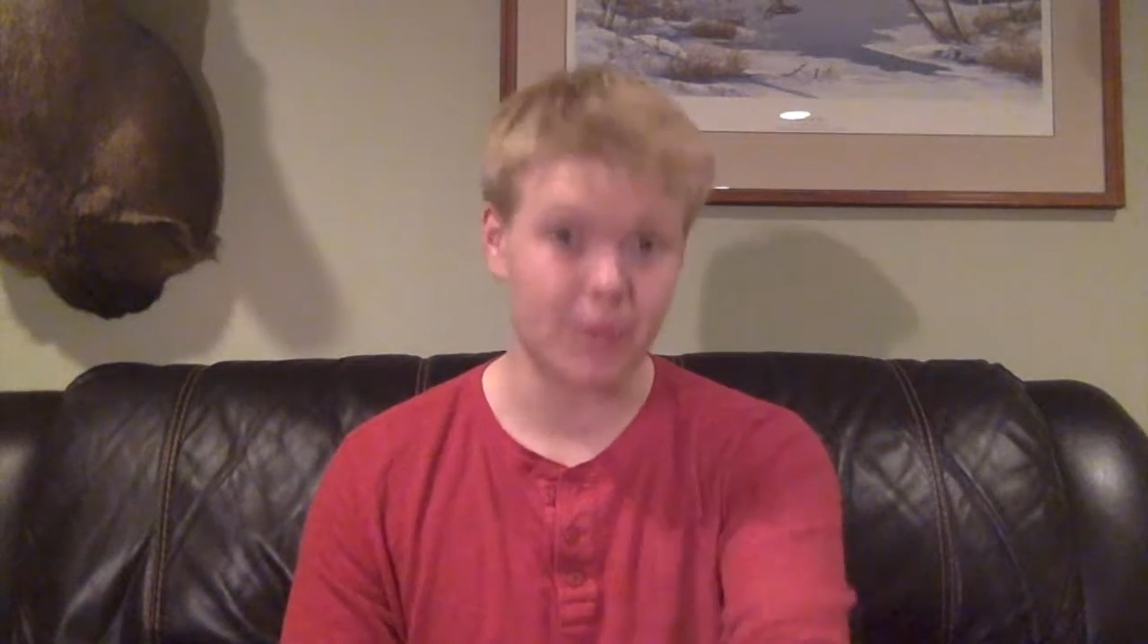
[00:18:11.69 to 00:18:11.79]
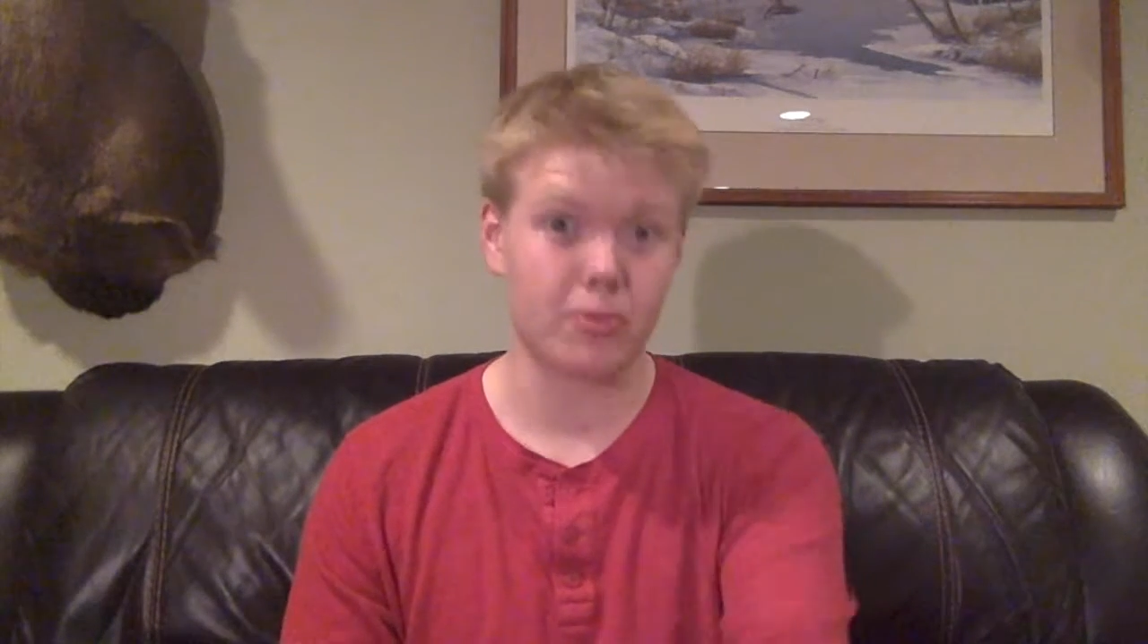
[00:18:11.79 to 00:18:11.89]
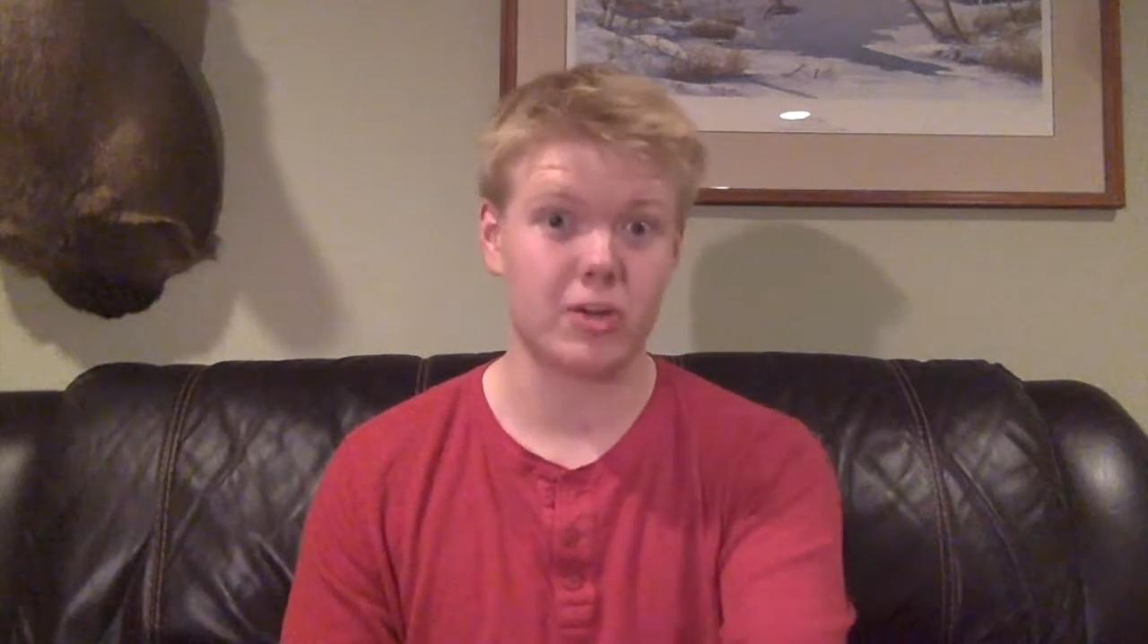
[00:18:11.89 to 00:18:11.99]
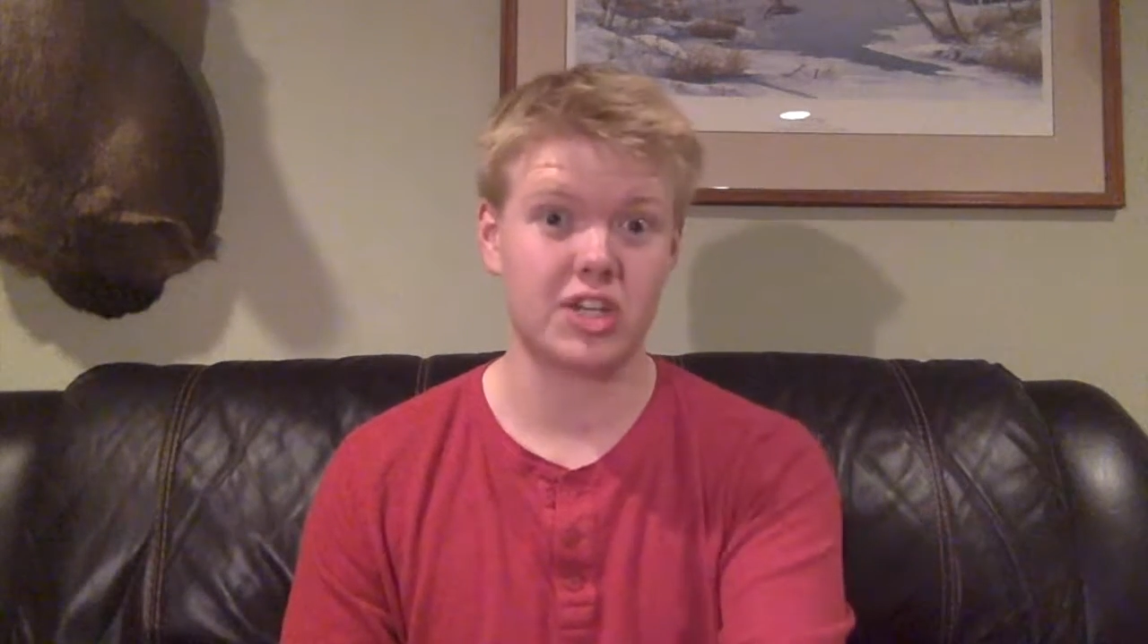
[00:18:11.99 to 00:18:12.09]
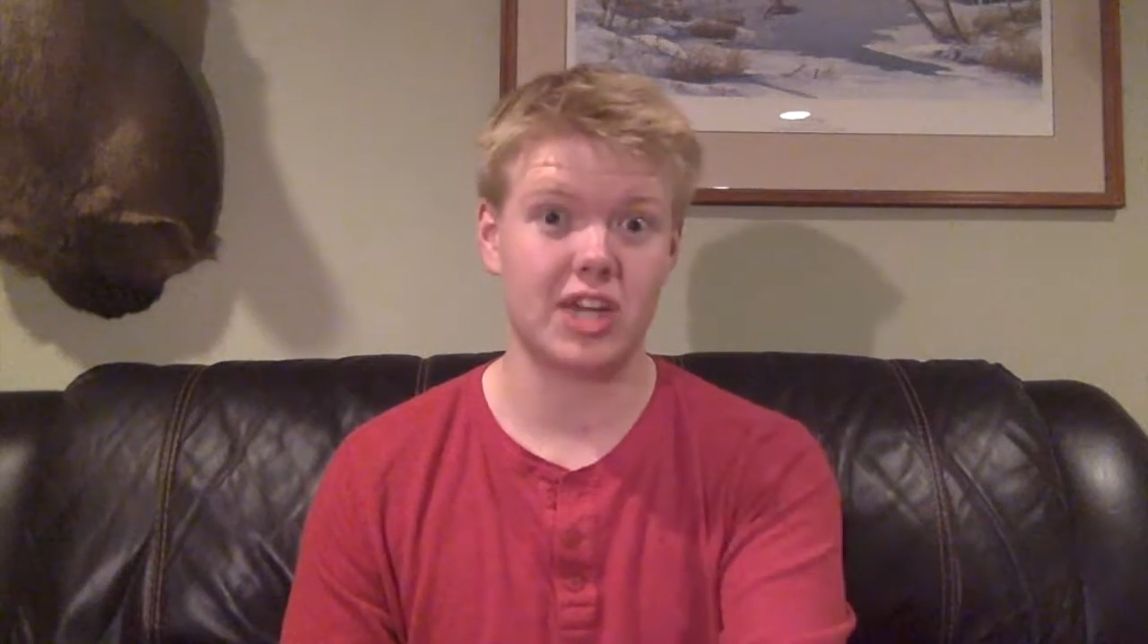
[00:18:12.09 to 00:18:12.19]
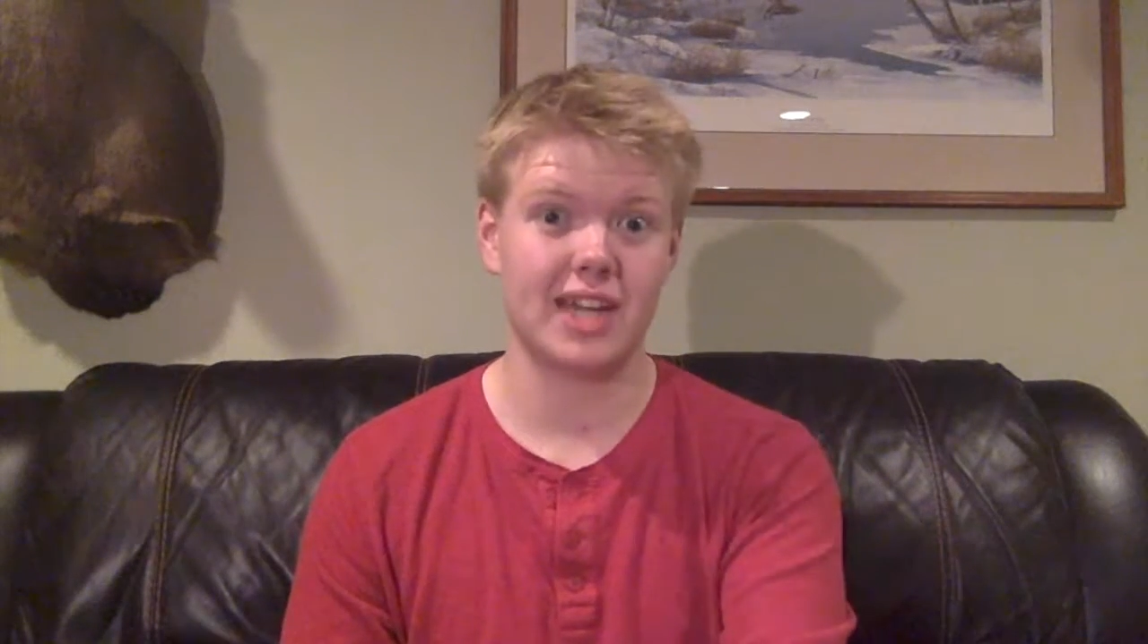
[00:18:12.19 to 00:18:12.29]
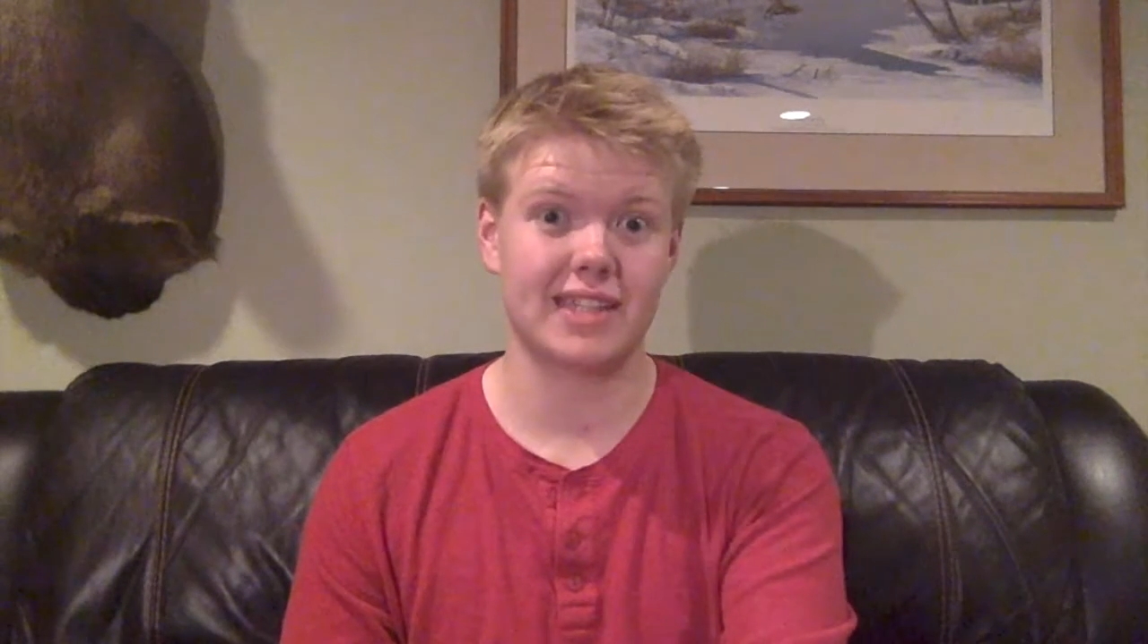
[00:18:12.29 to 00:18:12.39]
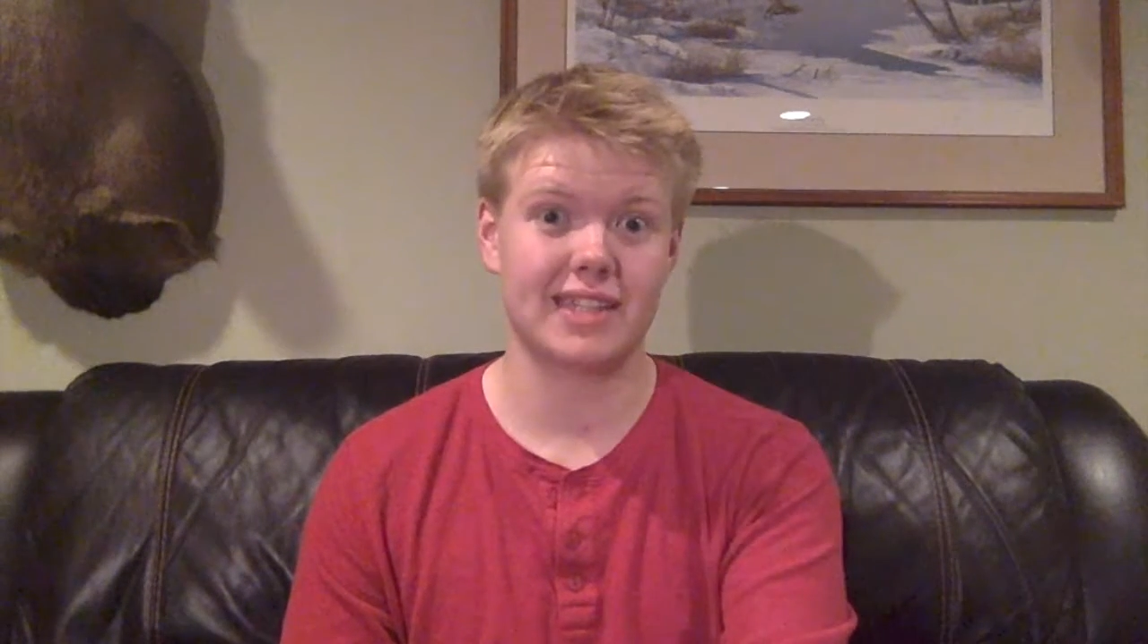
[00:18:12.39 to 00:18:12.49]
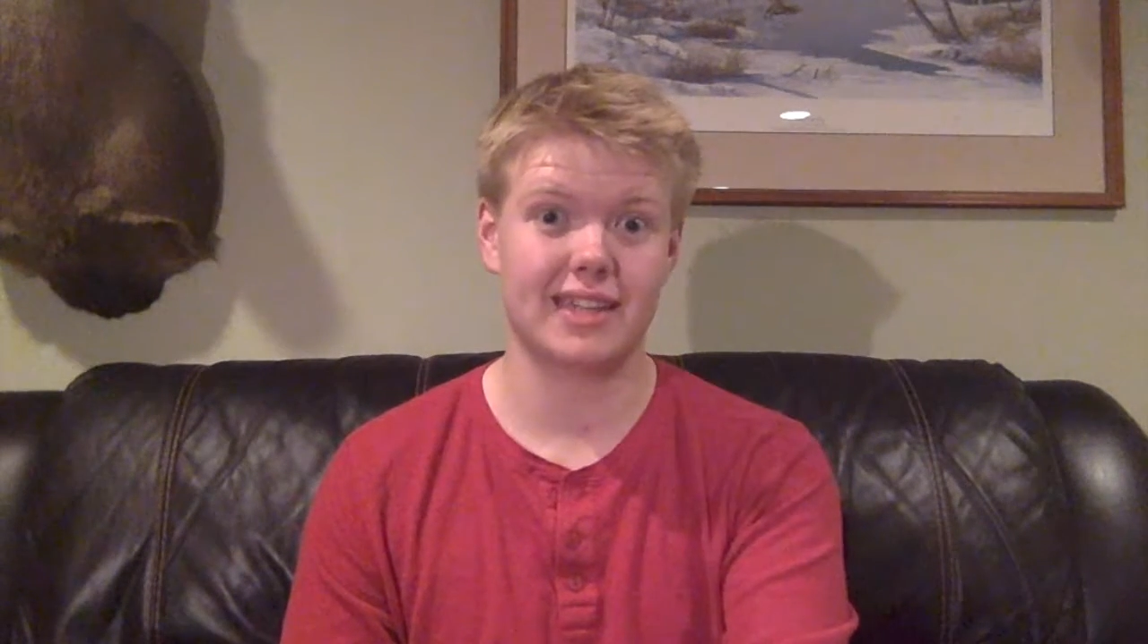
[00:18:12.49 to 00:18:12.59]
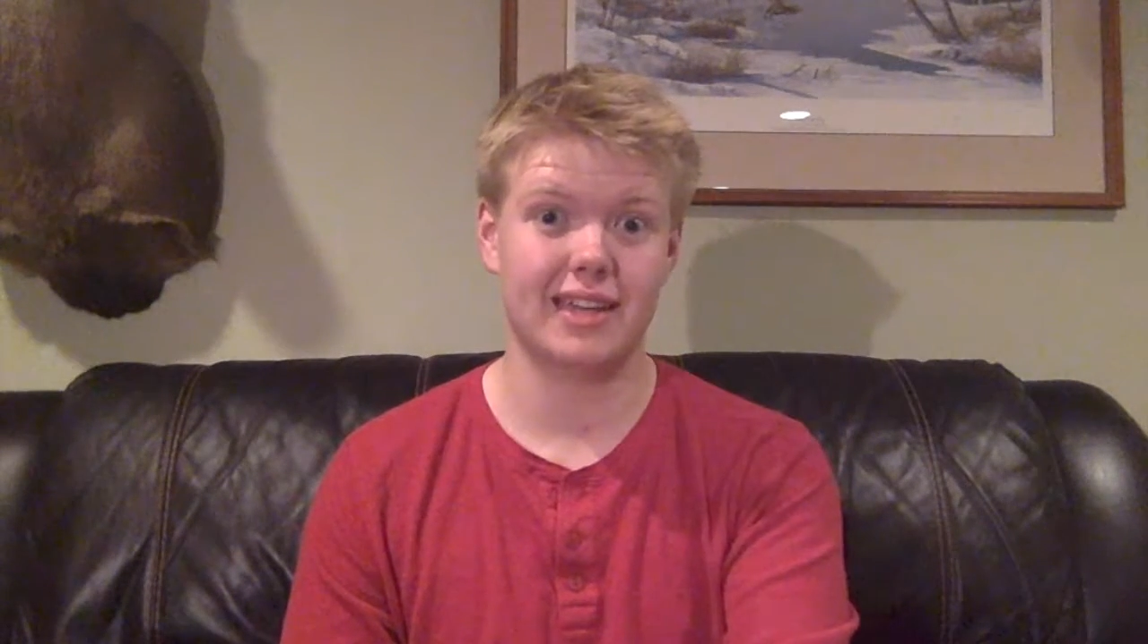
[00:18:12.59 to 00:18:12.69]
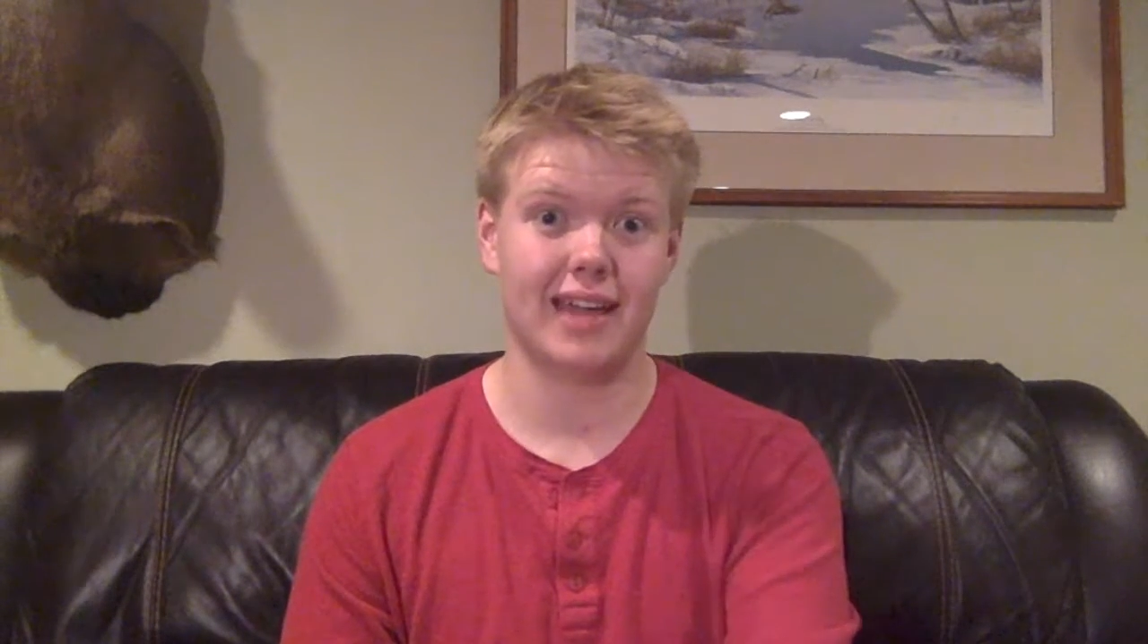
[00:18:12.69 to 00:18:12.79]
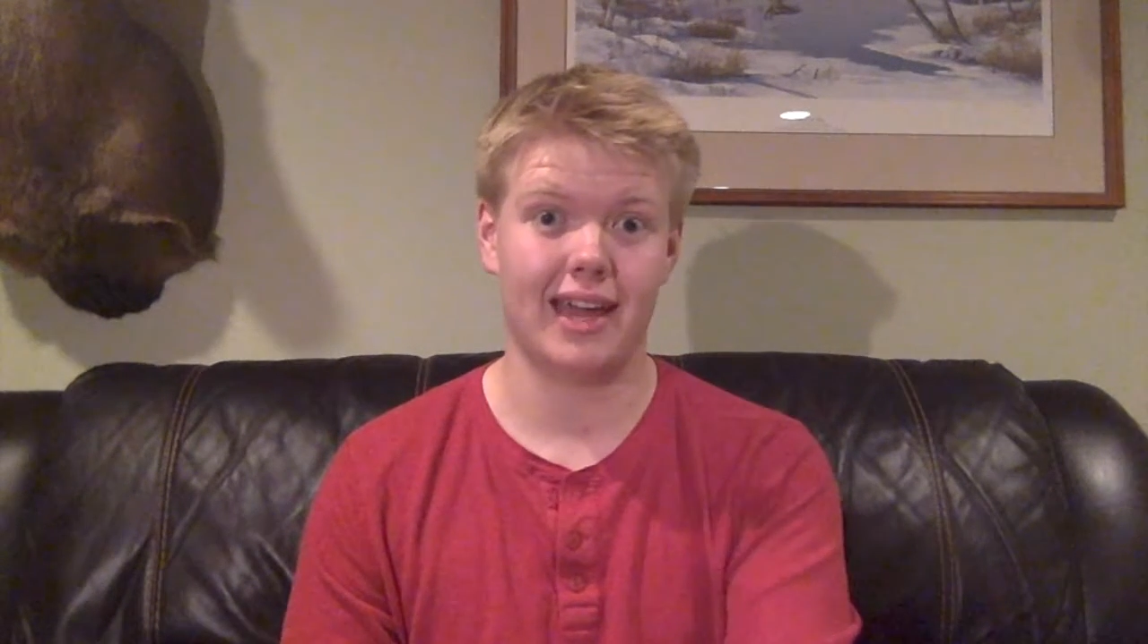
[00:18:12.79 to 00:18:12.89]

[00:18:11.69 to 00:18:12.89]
appreciates it,